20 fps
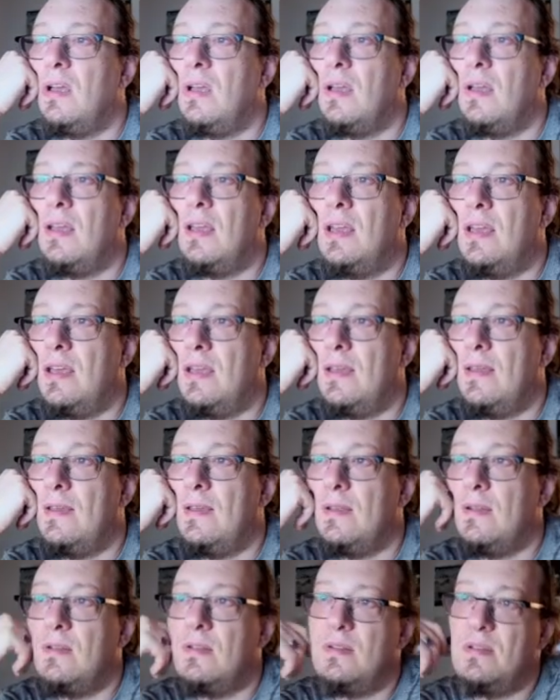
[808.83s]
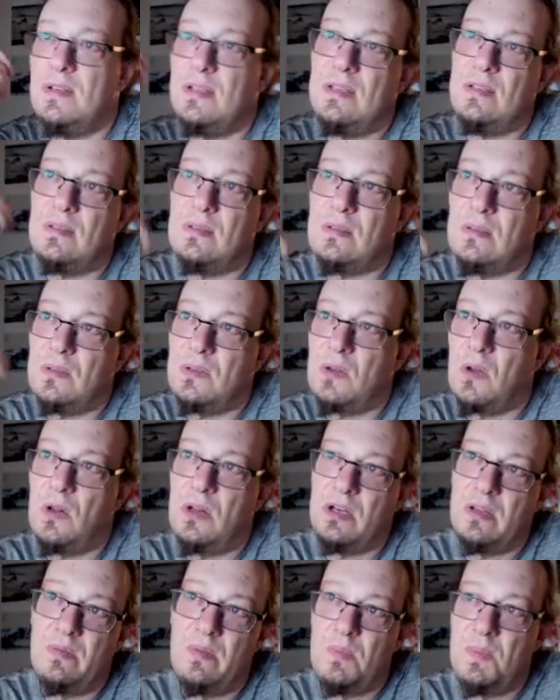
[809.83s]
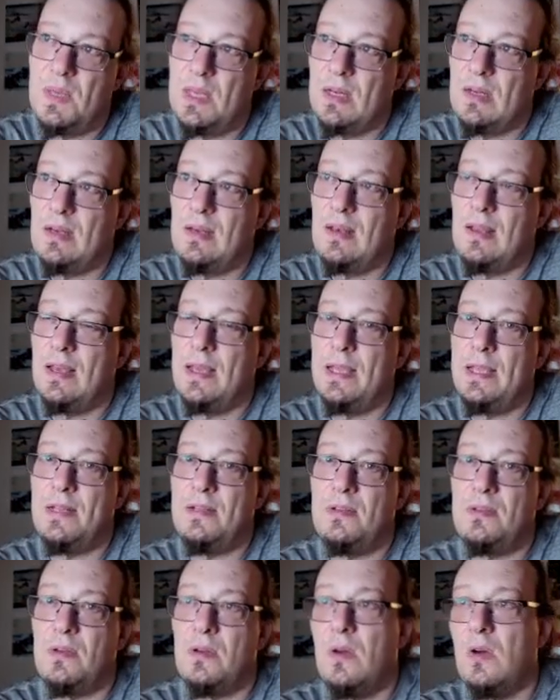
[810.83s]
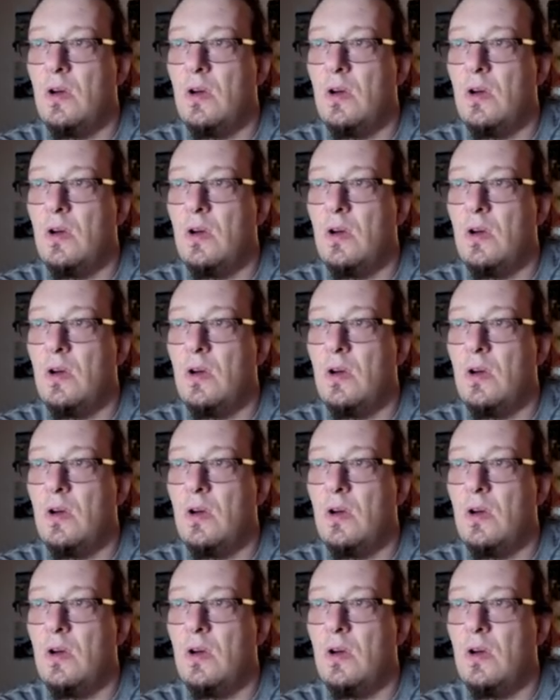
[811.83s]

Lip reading: and install the VPN client